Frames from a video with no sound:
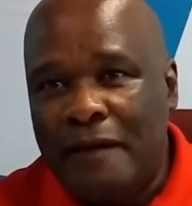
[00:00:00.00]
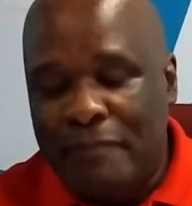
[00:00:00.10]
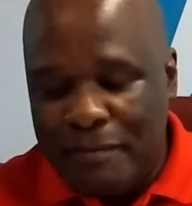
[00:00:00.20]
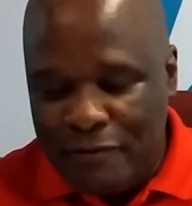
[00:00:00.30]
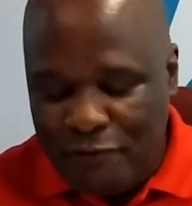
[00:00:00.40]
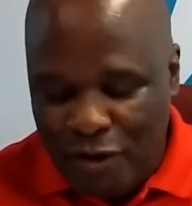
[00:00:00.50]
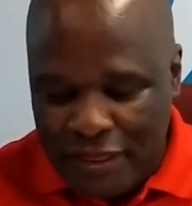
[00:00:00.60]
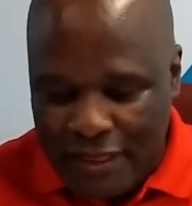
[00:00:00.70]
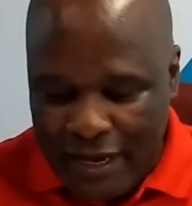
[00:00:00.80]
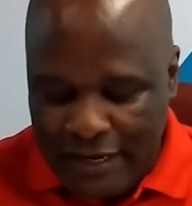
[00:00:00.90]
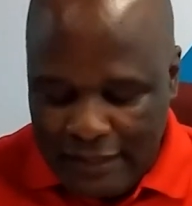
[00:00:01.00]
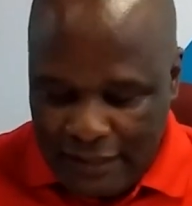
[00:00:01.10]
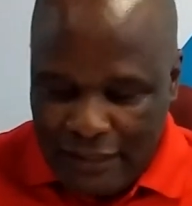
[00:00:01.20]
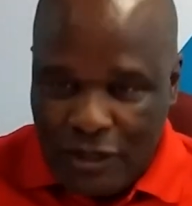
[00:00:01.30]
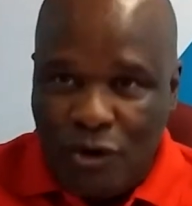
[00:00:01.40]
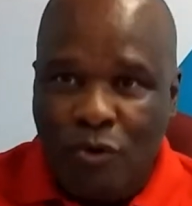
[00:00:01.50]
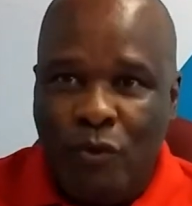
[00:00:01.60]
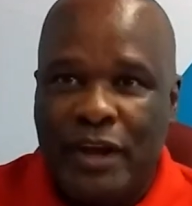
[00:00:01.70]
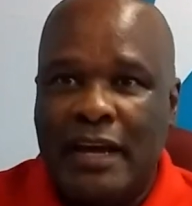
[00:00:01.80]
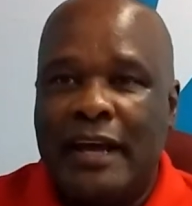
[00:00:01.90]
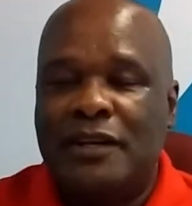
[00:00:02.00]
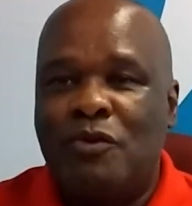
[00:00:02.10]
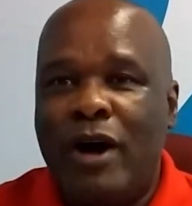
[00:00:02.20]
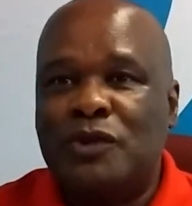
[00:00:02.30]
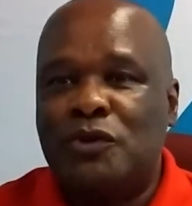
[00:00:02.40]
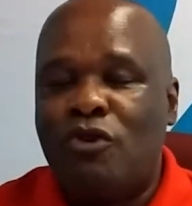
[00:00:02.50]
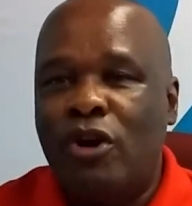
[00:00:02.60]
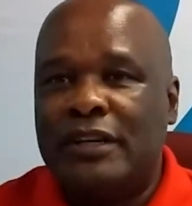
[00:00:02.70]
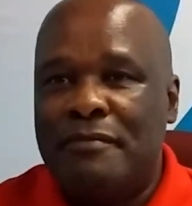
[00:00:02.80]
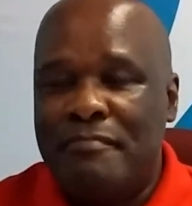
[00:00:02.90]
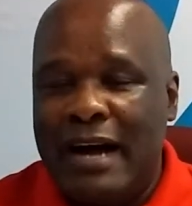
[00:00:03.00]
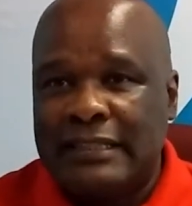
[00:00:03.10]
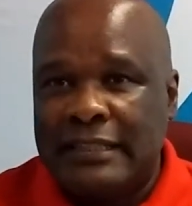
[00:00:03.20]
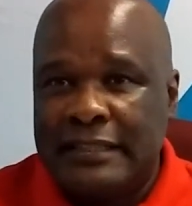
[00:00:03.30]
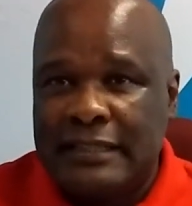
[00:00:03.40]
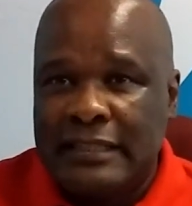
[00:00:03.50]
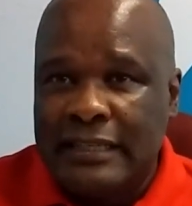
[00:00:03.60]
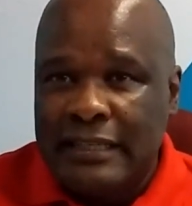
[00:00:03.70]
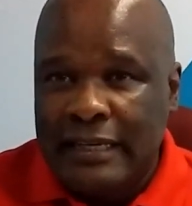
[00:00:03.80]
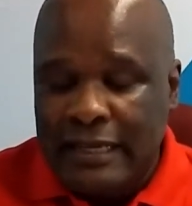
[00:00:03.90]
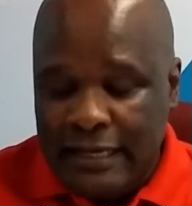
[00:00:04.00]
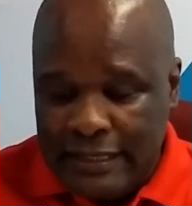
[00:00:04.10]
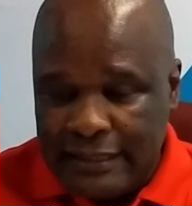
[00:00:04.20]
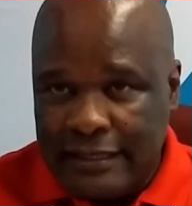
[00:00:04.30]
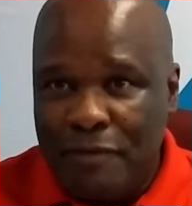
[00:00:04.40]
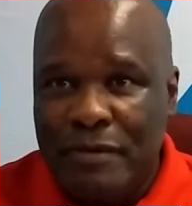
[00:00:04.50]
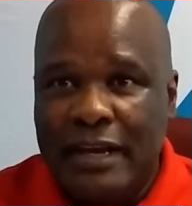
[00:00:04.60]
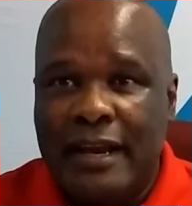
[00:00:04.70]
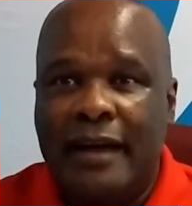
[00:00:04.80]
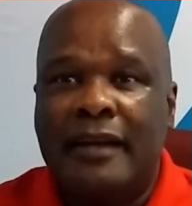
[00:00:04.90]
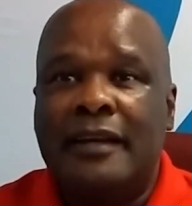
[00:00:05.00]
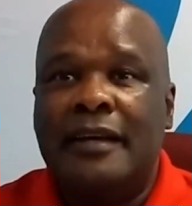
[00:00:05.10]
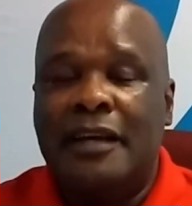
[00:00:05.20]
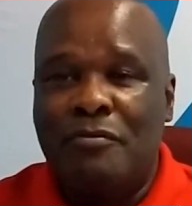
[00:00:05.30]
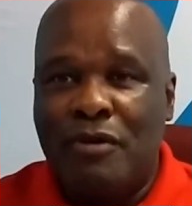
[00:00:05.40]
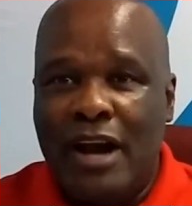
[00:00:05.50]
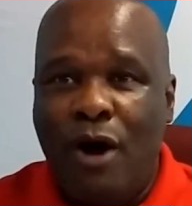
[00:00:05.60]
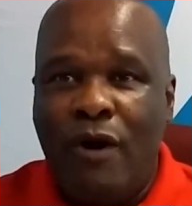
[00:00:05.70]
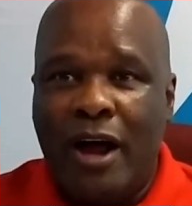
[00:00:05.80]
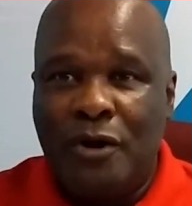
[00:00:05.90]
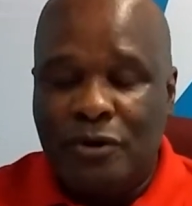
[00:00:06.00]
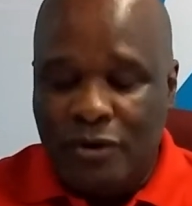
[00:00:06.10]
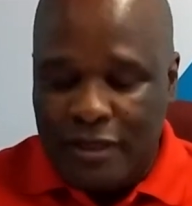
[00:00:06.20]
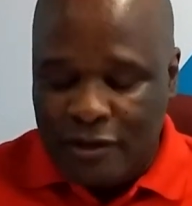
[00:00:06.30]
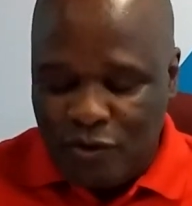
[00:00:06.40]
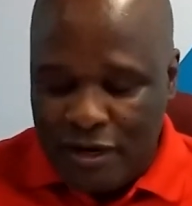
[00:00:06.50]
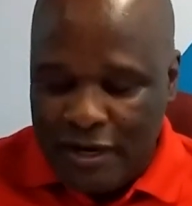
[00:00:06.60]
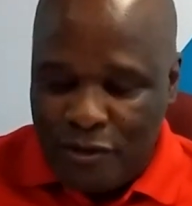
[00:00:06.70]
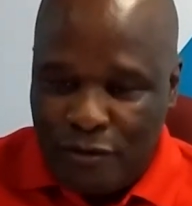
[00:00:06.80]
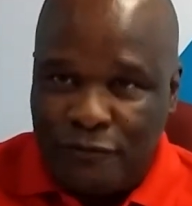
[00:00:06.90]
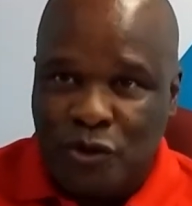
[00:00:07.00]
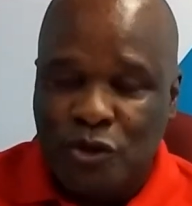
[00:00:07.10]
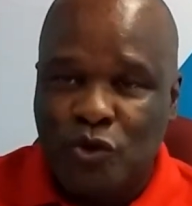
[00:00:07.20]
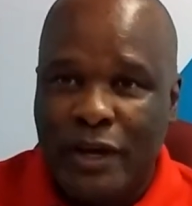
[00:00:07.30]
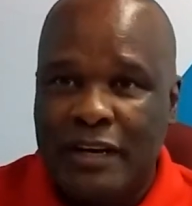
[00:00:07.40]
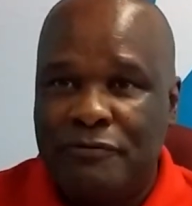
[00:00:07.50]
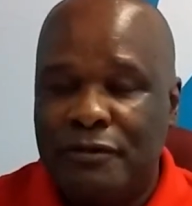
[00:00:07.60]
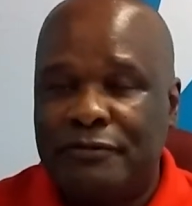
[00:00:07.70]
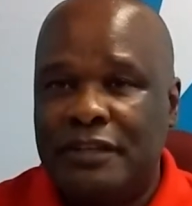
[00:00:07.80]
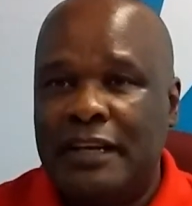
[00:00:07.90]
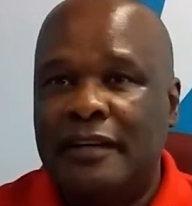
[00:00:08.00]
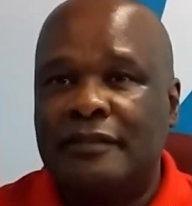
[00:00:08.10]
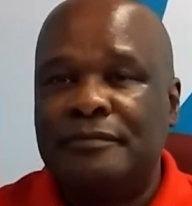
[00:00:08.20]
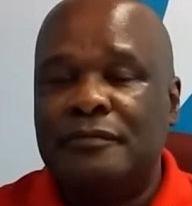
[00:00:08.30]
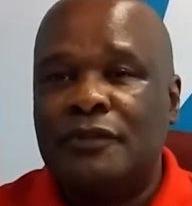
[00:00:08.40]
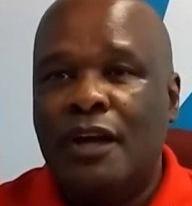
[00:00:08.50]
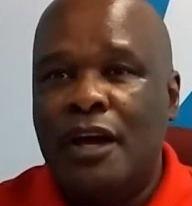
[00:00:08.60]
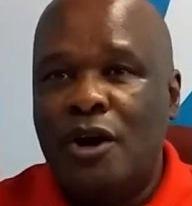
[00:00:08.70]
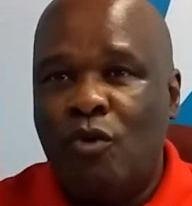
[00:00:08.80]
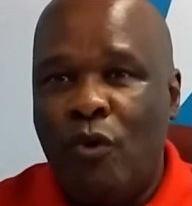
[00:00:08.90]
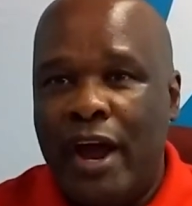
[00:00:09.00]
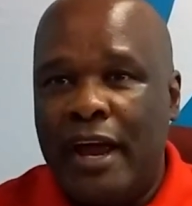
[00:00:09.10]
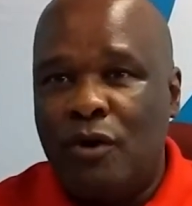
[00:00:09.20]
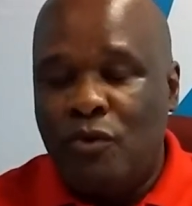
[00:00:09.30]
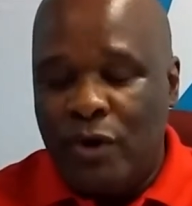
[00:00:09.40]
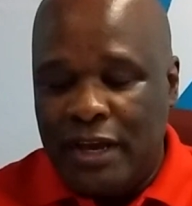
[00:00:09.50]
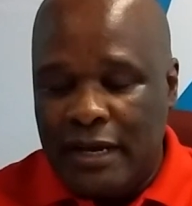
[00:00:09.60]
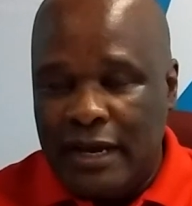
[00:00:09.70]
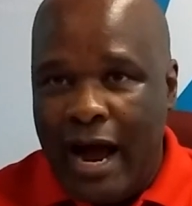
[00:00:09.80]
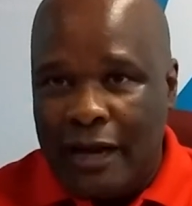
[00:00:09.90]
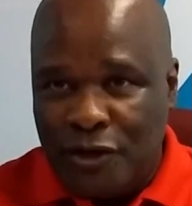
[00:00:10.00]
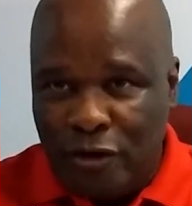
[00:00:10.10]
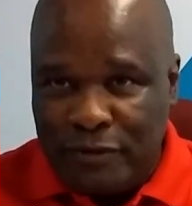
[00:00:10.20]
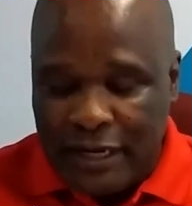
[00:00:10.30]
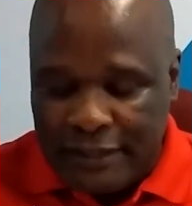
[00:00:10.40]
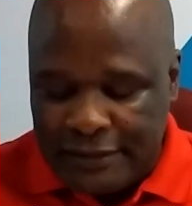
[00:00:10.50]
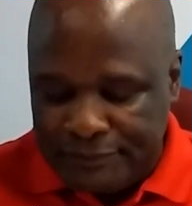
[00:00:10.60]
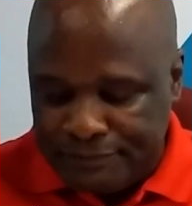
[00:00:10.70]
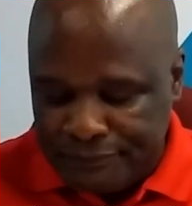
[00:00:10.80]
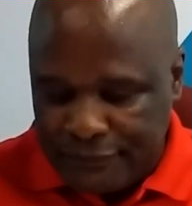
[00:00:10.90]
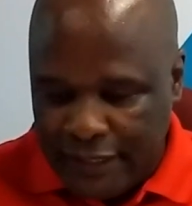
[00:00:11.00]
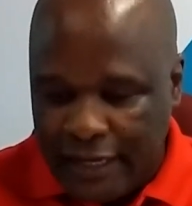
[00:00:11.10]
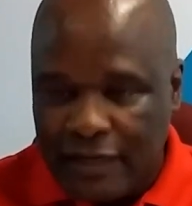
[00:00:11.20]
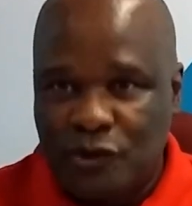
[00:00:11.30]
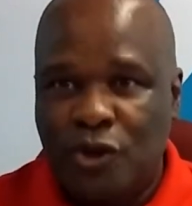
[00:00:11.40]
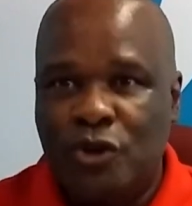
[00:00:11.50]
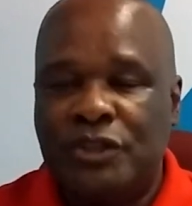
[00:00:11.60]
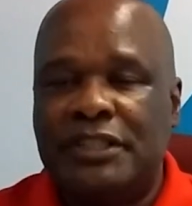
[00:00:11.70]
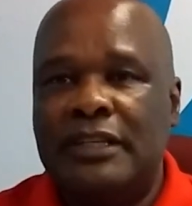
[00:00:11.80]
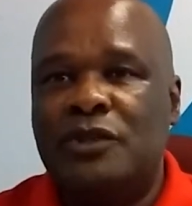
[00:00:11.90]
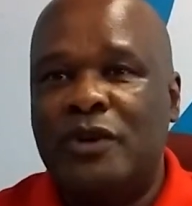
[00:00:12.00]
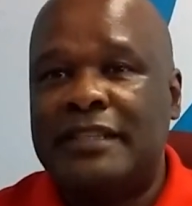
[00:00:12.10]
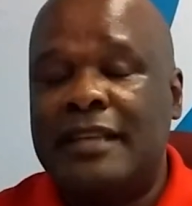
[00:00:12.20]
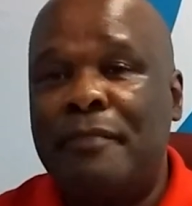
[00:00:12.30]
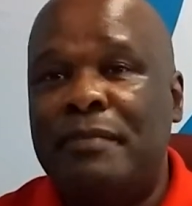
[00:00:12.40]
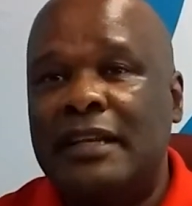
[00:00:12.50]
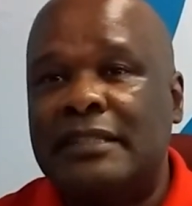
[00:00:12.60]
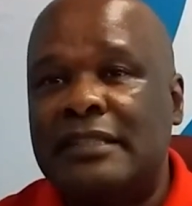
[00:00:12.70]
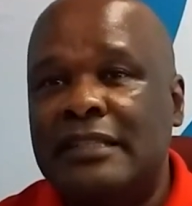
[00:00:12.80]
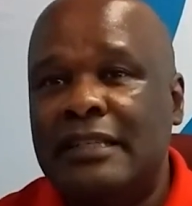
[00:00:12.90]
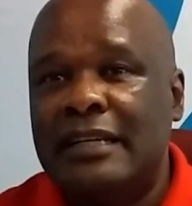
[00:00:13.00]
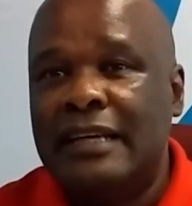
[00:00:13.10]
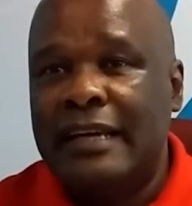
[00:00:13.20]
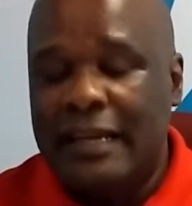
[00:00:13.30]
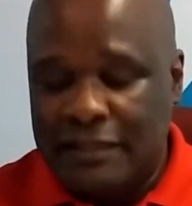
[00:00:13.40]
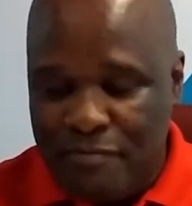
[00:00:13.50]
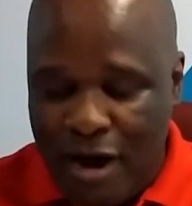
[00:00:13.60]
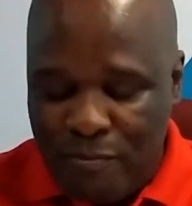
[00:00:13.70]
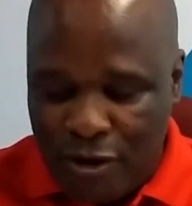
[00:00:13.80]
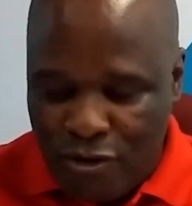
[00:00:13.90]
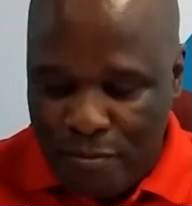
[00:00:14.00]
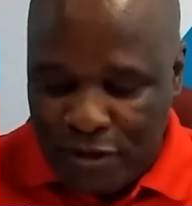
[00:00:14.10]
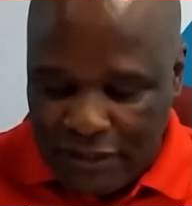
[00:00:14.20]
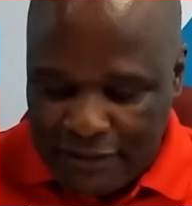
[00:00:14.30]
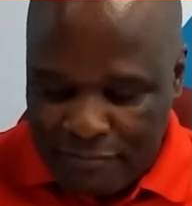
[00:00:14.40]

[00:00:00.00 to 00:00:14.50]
But before then, we had what you called a Marxist seminar in Bulawayo on the 20th of June 2015. Where we adopted a resolution to establish a Zimbabwe Communist